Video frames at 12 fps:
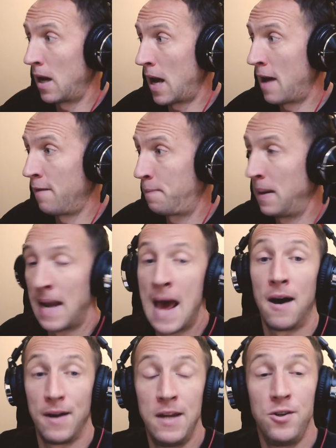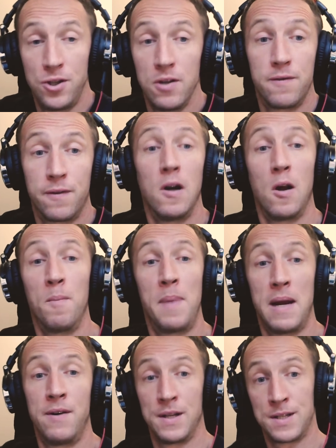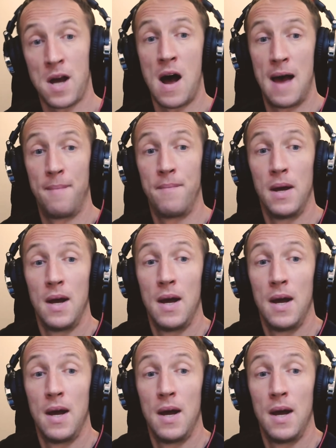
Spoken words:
have been out injured for a long period of time,